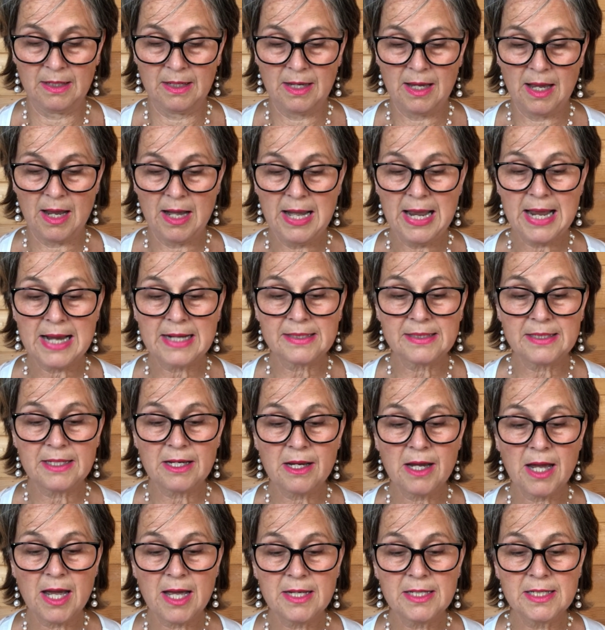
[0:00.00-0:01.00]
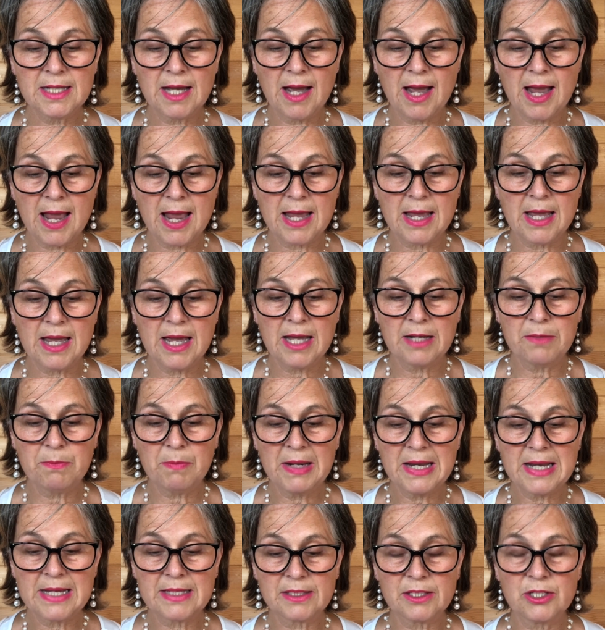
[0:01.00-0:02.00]
Alexia and I had
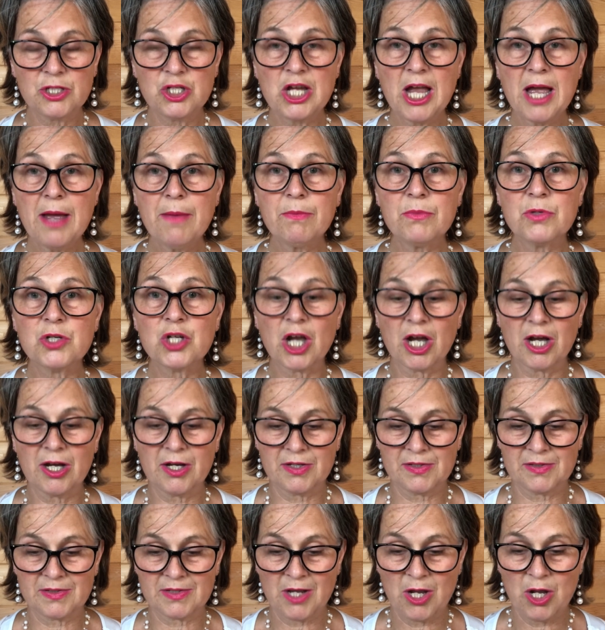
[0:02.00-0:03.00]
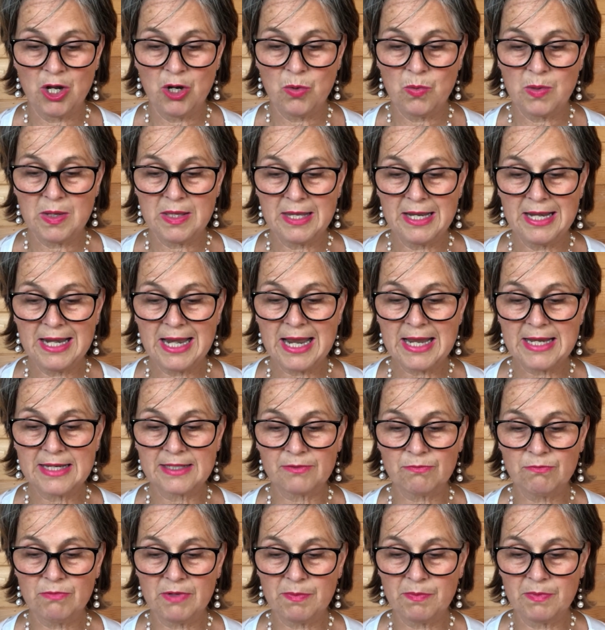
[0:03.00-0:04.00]
placed jam jars with lace
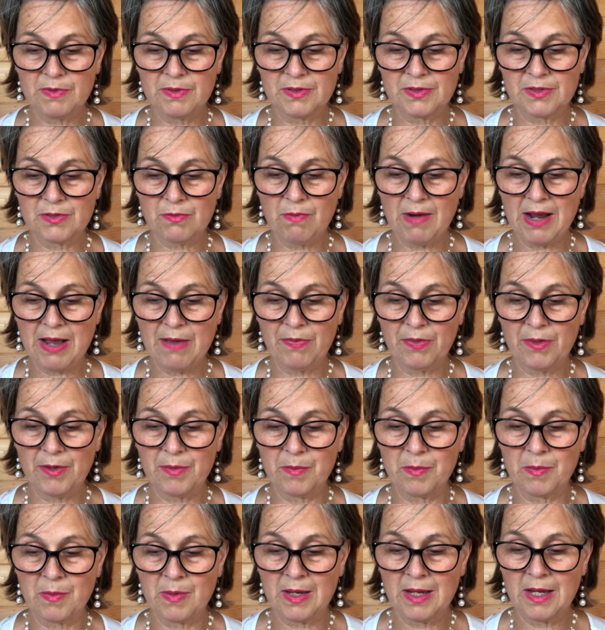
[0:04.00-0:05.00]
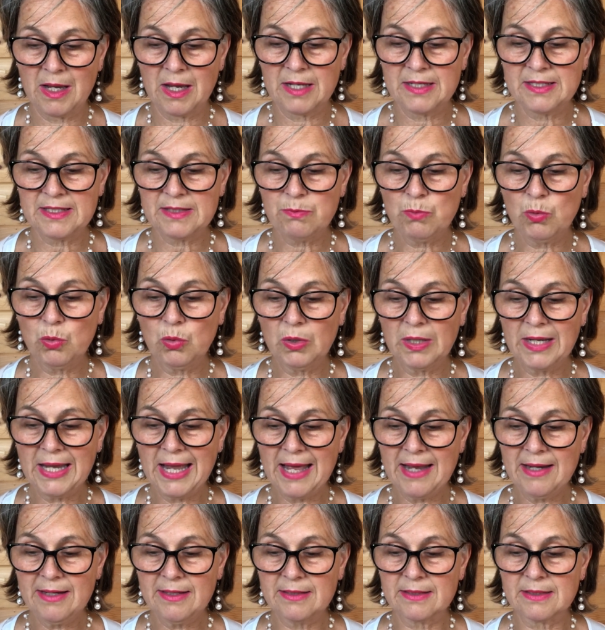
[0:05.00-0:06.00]
ribbons around them and small
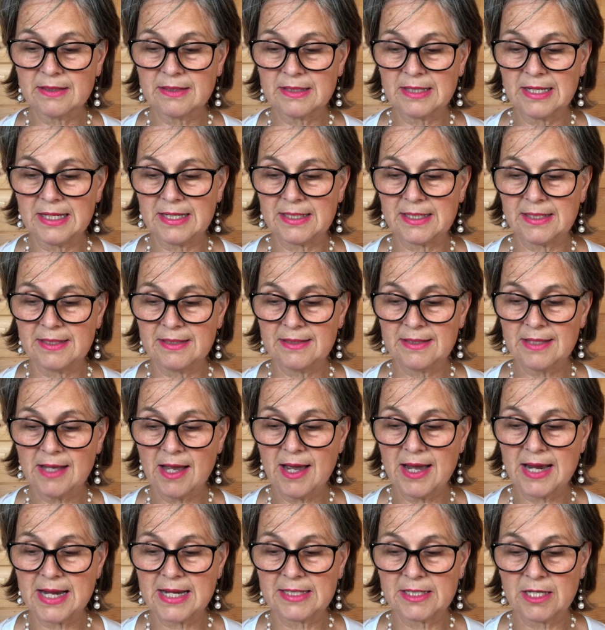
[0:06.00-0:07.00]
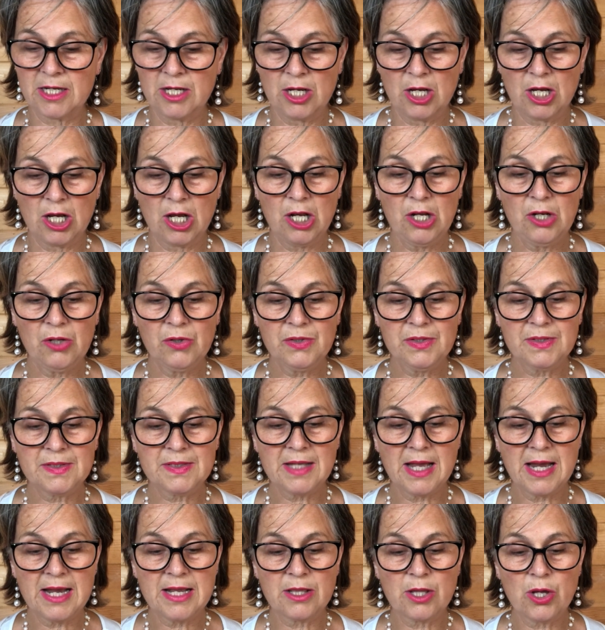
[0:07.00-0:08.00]
candles lit inside
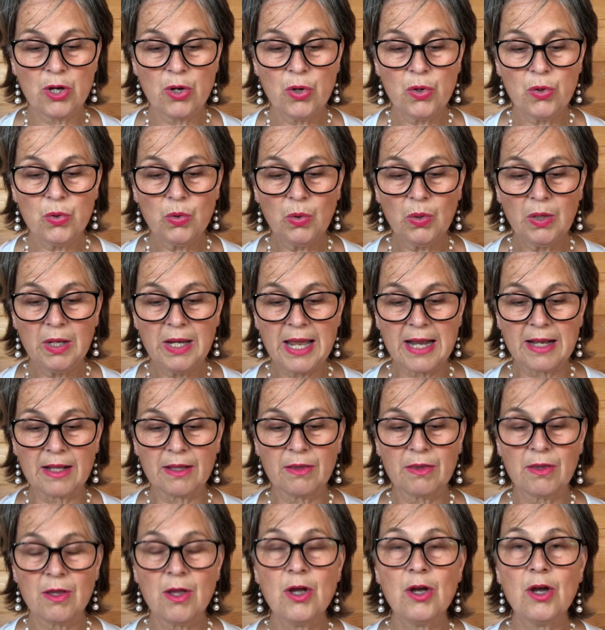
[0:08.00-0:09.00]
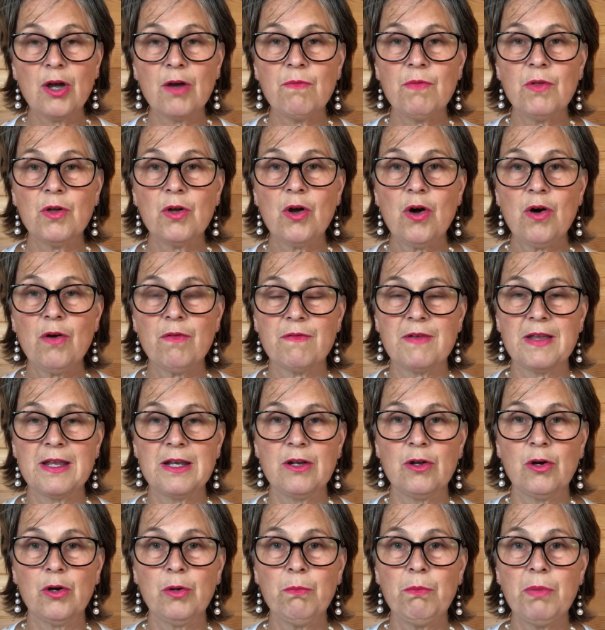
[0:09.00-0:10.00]
alongside the whole length of the coffin
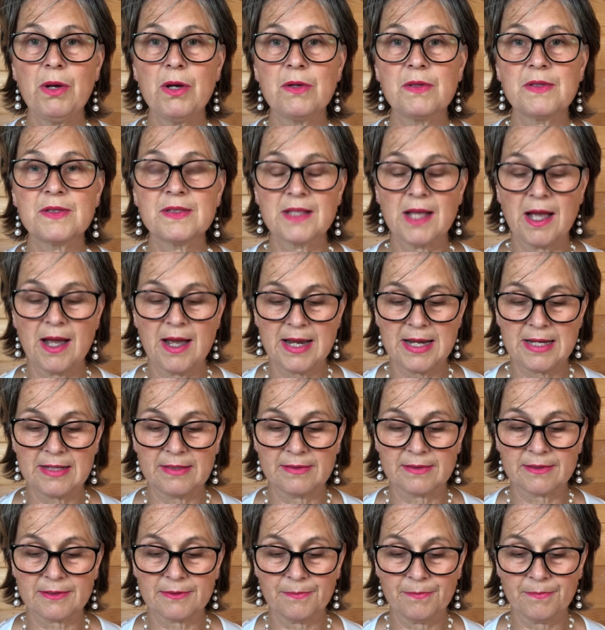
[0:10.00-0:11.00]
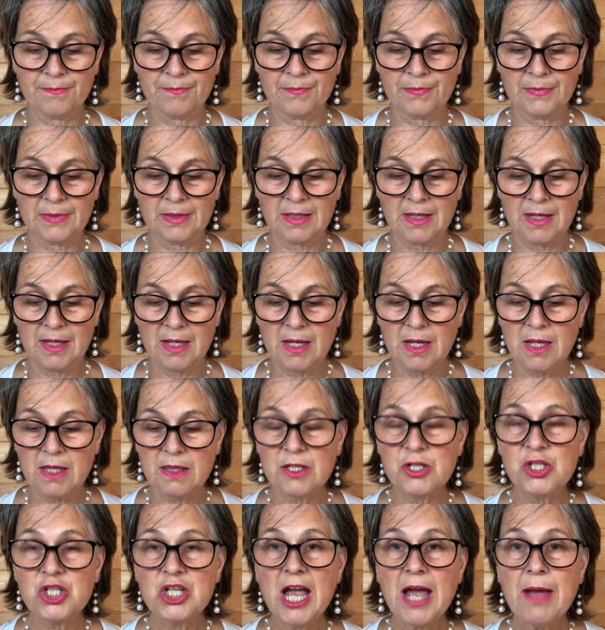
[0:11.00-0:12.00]
on both sides. The
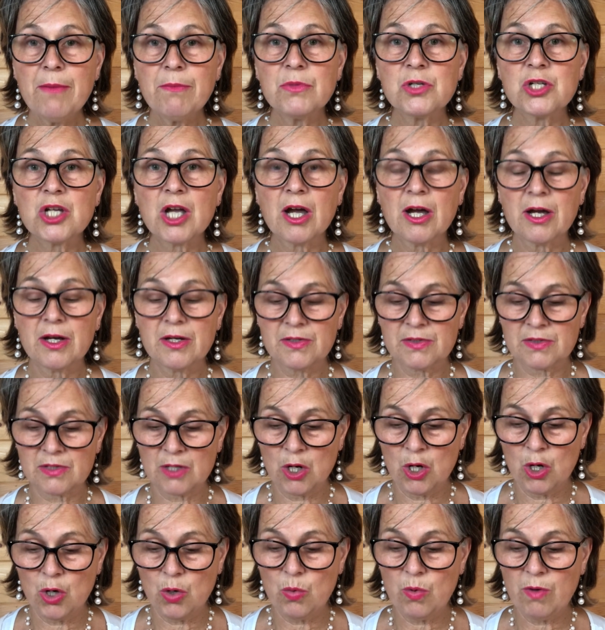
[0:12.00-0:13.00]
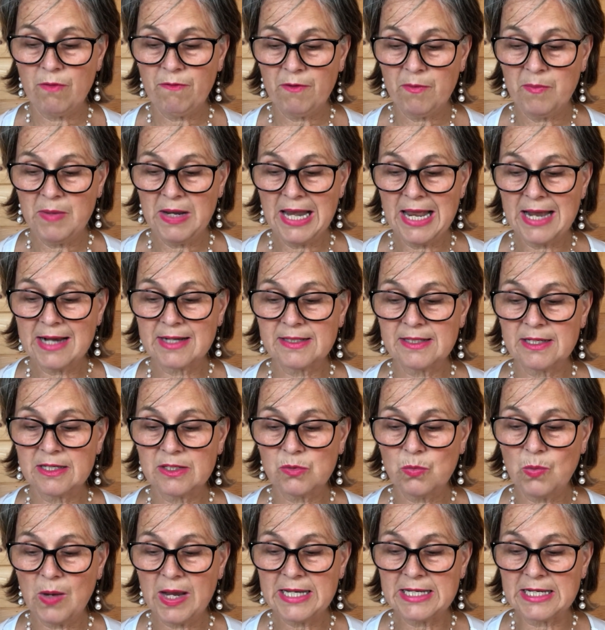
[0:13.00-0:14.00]
jam jars were from Alexia's
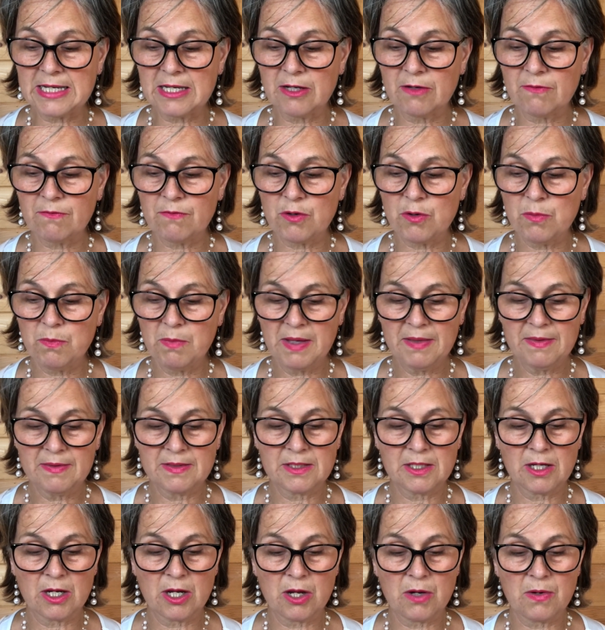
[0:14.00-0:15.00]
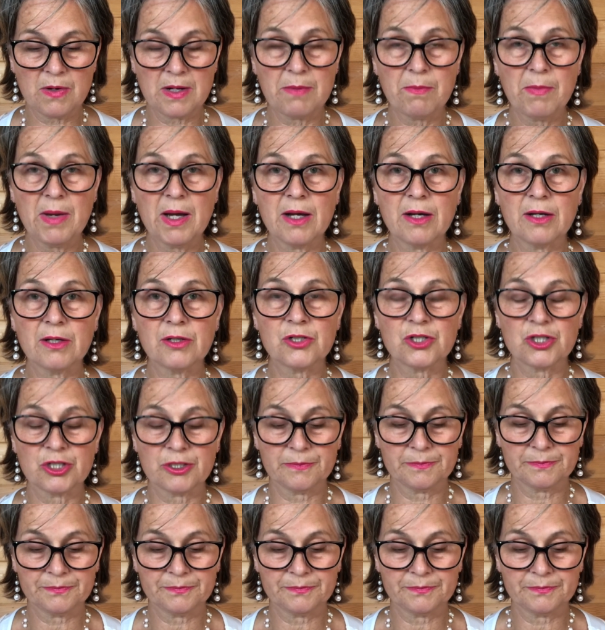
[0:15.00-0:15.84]
wedding a few months ago in March.